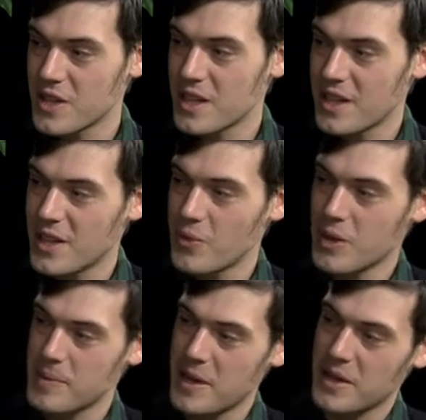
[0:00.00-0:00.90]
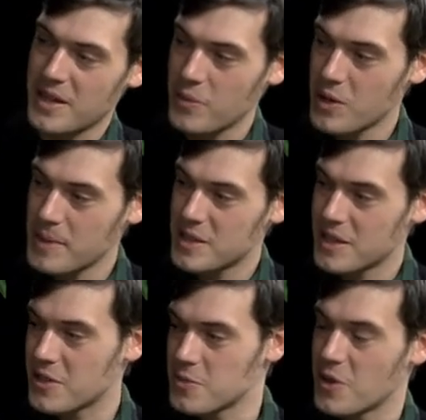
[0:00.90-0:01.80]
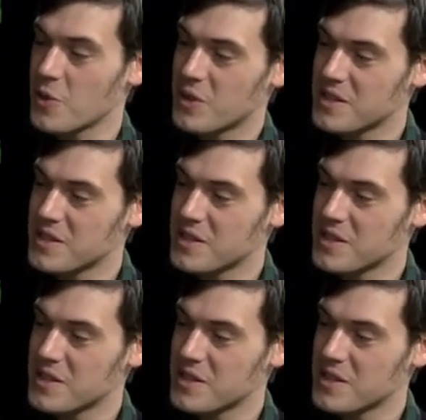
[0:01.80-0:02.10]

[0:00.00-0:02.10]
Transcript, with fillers: then, uh, what about uh, what about Diggers' Mirth?